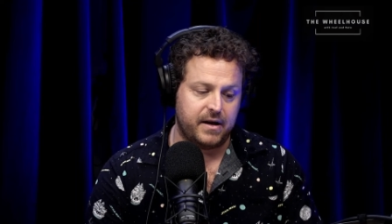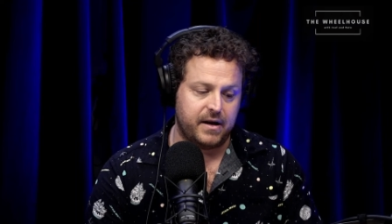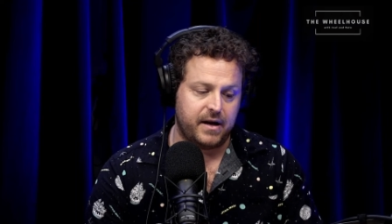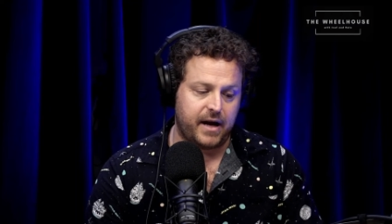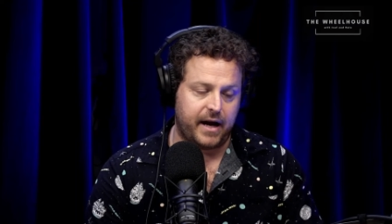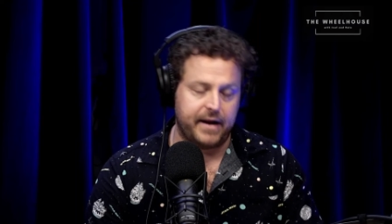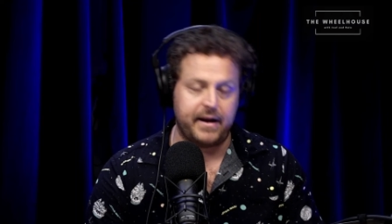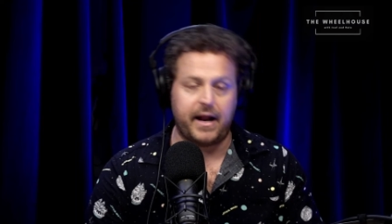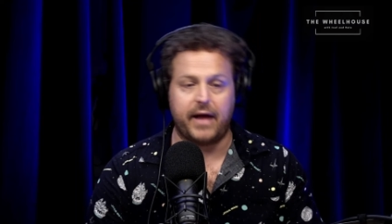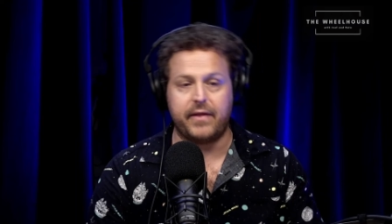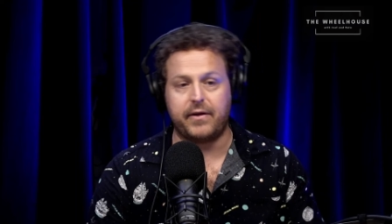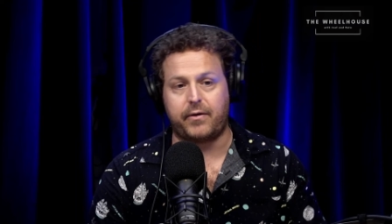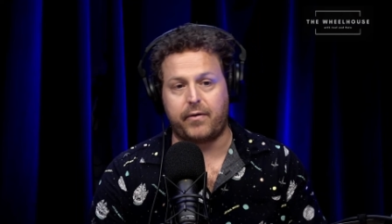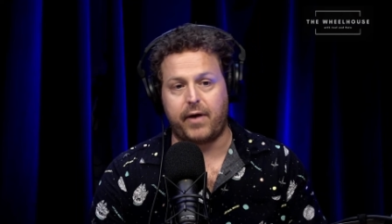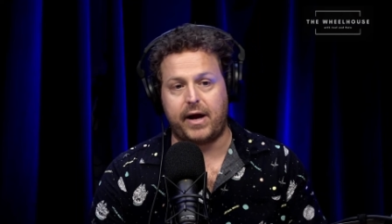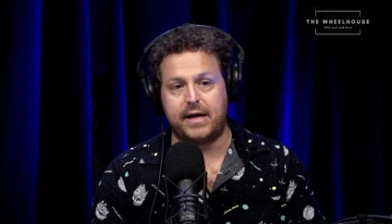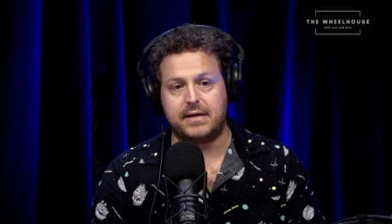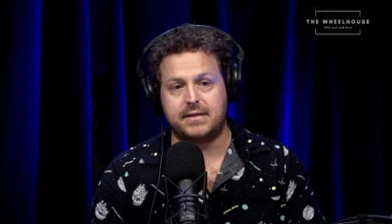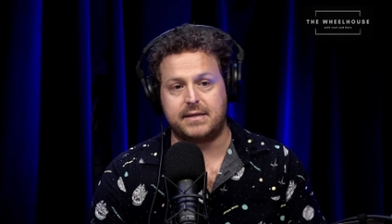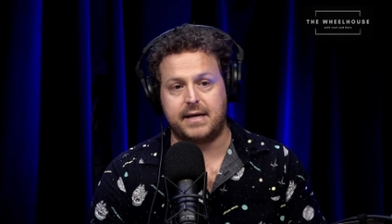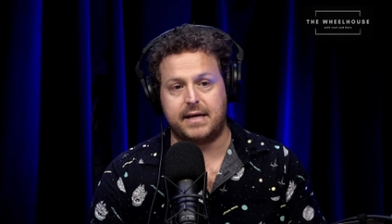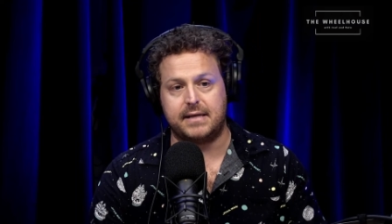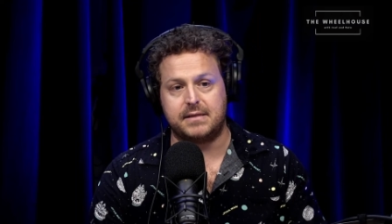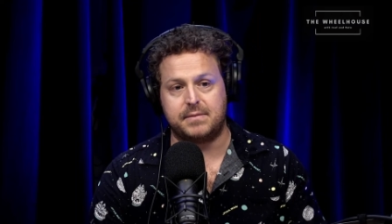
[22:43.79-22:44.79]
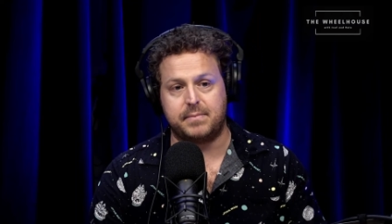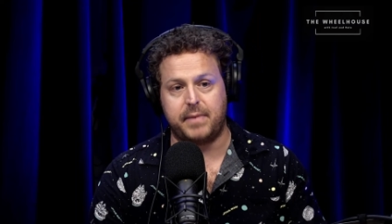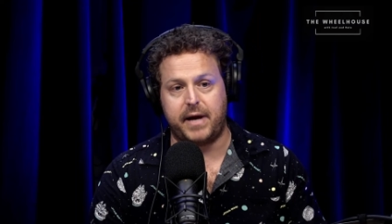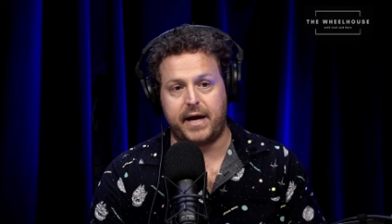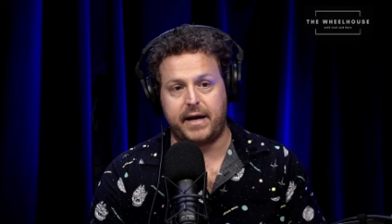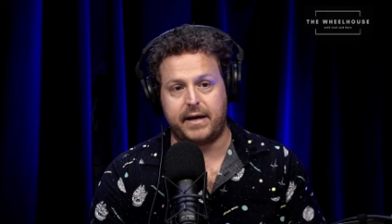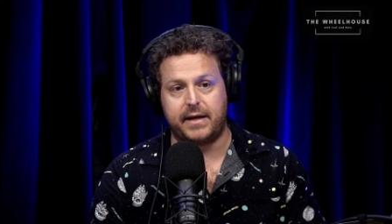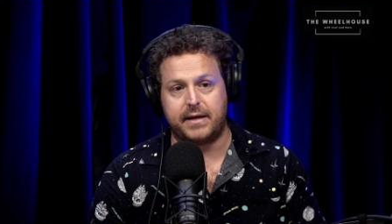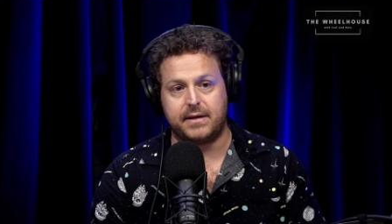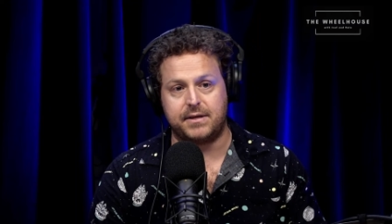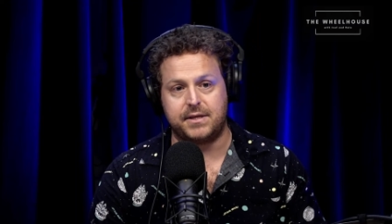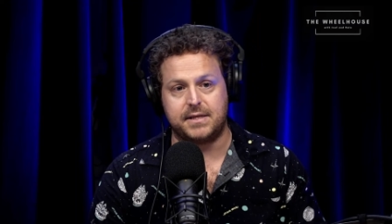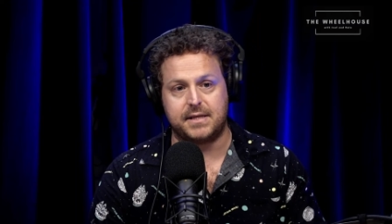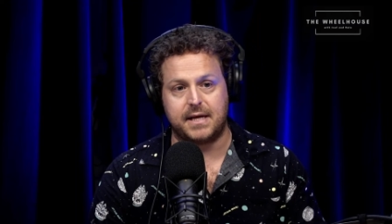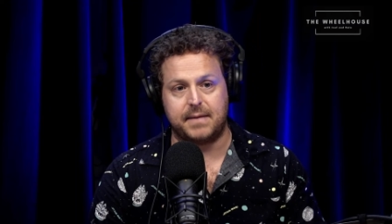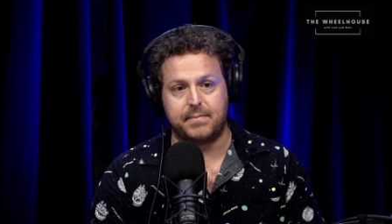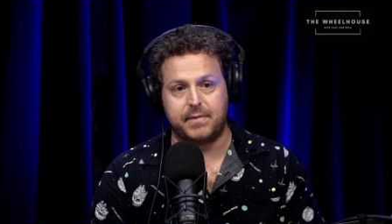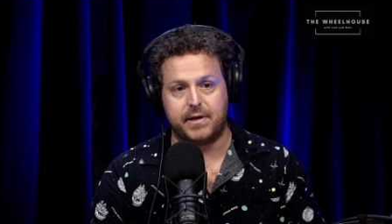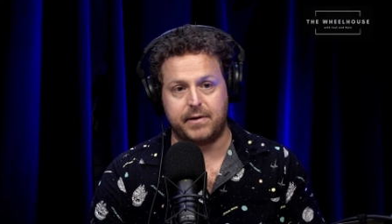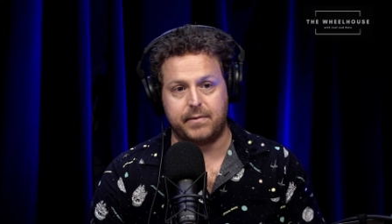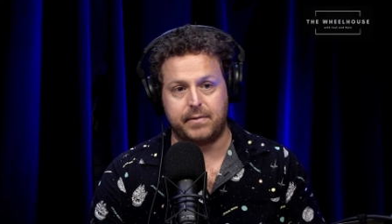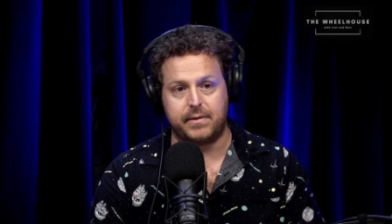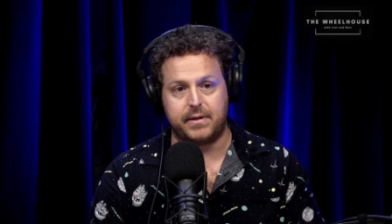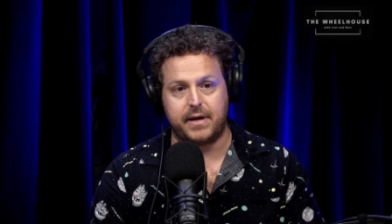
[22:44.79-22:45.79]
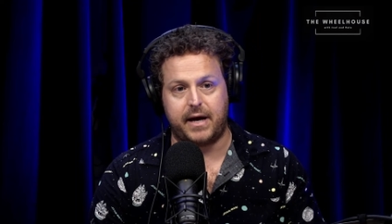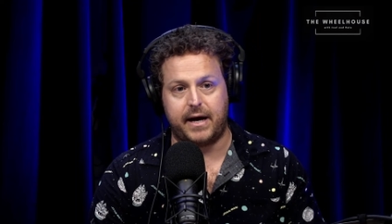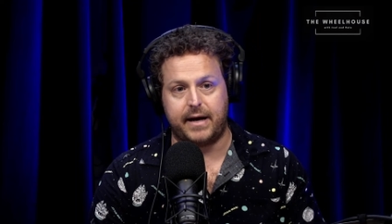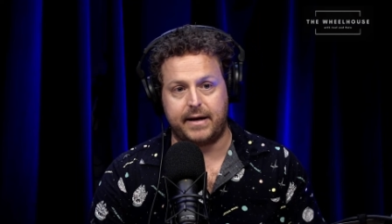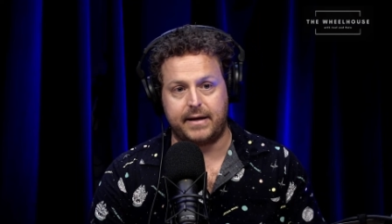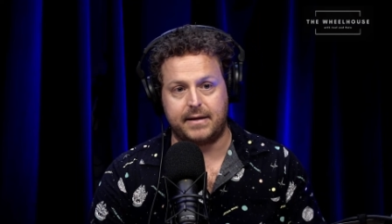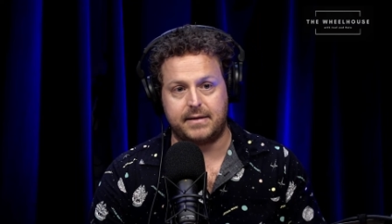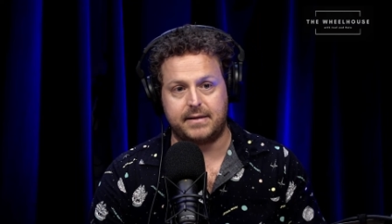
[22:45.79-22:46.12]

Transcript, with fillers: another great Tasmanian. She's up there with Arnie